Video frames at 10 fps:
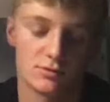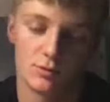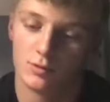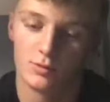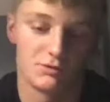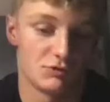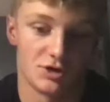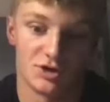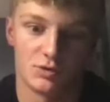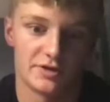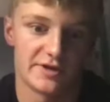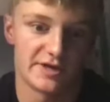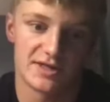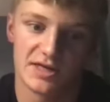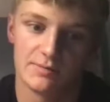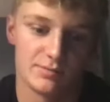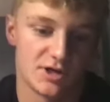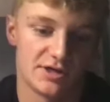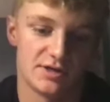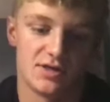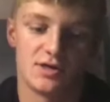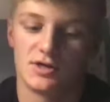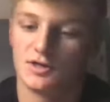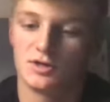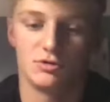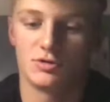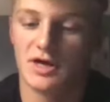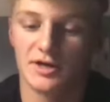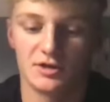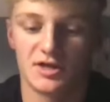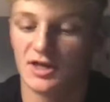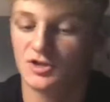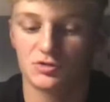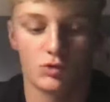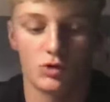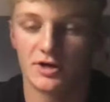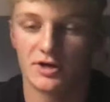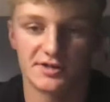We really wanted that game, but you can't just want it on the